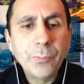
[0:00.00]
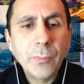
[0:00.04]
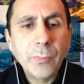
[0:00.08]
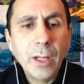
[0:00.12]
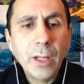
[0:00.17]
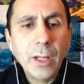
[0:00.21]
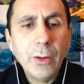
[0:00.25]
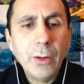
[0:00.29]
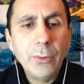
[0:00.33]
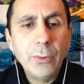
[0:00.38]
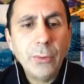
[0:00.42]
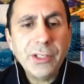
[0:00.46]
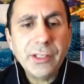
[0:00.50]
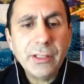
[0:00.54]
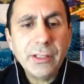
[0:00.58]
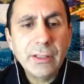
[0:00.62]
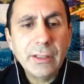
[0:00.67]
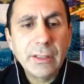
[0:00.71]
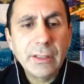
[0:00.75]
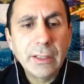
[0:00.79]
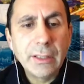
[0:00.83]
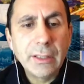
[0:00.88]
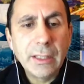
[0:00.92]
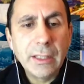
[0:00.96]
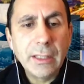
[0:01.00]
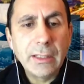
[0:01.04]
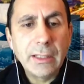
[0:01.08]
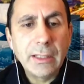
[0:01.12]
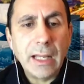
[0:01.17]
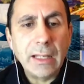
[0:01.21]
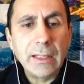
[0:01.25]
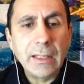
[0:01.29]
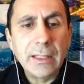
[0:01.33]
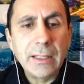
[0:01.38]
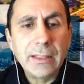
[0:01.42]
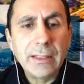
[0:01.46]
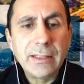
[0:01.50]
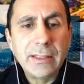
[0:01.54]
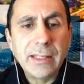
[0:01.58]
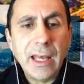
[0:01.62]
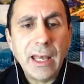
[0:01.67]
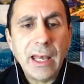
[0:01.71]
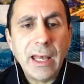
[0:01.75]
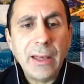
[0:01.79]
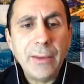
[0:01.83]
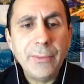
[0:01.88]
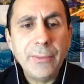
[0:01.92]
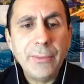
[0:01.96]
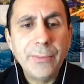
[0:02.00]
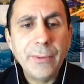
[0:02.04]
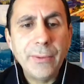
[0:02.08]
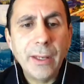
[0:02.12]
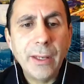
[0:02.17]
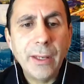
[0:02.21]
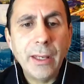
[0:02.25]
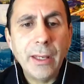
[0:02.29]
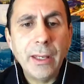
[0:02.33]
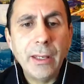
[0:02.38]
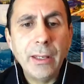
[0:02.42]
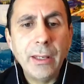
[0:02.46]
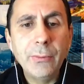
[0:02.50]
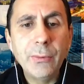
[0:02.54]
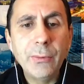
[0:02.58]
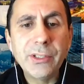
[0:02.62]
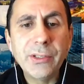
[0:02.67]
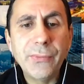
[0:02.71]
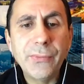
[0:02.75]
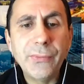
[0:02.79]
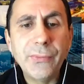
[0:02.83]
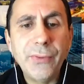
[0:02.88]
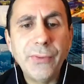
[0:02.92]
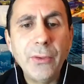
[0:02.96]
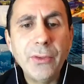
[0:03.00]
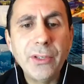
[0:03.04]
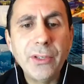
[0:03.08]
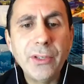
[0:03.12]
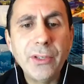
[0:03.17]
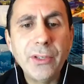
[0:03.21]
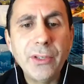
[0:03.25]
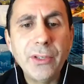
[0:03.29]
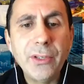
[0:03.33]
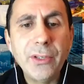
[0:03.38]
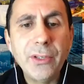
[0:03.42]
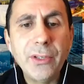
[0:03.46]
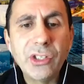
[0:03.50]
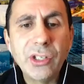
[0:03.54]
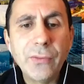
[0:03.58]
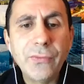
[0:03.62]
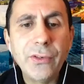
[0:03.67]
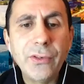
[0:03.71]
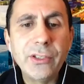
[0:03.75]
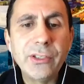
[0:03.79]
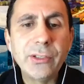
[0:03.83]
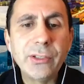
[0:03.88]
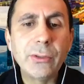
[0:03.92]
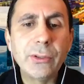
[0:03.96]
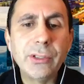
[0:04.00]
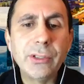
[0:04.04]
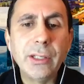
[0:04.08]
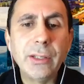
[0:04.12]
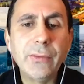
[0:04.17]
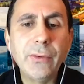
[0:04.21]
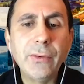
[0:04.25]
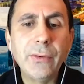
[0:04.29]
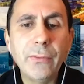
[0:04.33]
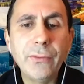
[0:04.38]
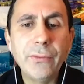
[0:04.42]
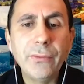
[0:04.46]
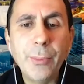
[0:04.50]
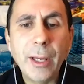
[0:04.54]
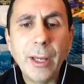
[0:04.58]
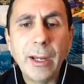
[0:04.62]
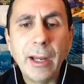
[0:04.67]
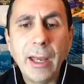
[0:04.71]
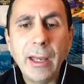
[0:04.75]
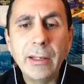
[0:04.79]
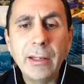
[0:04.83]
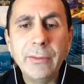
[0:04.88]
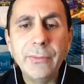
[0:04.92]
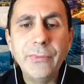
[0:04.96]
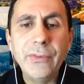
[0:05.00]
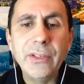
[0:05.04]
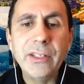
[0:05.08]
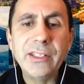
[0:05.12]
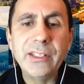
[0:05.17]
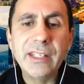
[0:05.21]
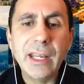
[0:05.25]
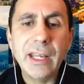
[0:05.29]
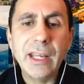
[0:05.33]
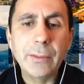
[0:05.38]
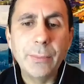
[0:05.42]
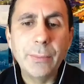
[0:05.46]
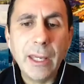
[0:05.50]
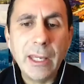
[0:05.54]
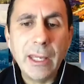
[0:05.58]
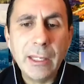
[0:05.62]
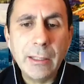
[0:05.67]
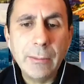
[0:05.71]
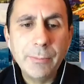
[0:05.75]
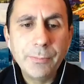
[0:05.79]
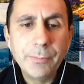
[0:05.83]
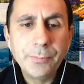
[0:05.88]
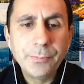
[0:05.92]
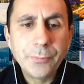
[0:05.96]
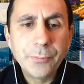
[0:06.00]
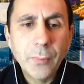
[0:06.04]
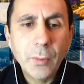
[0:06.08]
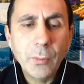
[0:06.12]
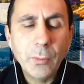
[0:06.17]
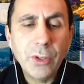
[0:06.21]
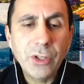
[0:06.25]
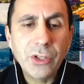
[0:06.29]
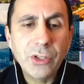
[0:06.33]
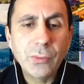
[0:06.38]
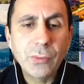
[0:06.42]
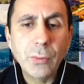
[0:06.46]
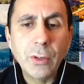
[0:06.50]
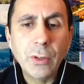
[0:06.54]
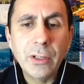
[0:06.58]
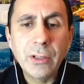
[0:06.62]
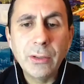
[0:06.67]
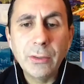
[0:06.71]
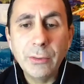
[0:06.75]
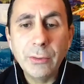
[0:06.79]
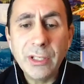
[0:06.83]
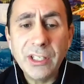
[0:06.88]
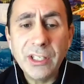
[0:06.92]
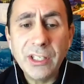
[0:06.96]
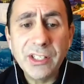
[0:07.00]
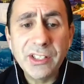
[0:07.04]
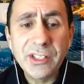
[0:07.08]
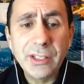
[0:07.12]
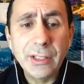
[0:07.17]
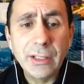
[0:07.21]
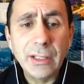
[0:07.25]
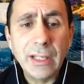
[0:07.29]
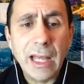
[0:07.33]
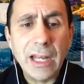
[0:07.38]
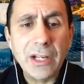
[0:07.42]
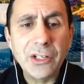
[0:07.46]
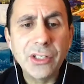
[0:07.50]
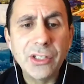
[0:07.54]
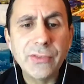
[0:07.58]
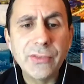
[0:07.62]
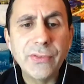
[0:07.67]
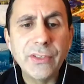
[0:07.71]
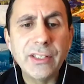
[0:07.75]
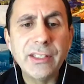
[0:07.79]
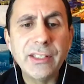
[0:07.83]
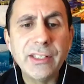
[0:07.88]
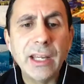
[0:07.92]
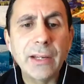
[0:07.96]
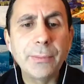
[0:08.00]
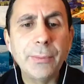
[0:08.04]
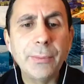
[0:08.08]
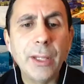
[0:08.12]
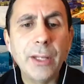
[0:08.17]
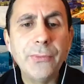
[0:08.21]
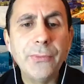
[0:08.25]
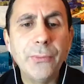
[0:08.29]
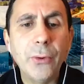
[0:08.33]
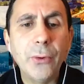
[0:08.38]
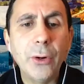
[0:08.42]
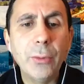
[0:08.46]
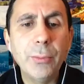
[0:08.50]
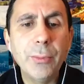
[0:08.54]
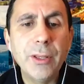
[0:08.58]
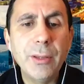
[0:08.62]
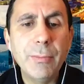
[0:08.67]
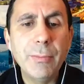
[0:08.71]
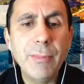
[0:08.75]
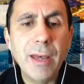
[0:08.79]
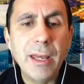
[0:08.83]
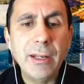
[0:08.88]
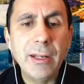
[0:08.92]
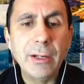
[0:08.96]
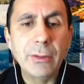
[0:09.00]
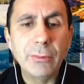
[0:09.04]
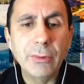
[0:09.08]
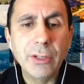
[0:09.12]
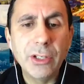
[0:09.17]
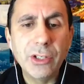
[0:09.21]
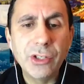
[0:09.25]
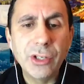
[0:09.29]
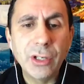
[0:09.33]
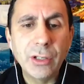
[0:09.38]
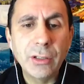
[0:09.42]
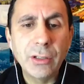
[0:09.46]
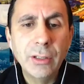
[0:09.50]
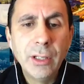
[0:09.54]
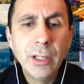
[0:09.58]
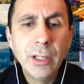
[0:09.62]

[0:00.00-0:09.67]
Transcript: Recently, Khalid Saad was the founding chief executive of the Bahrain Fintech Bay, which is the largest fintech platform in the MENA region.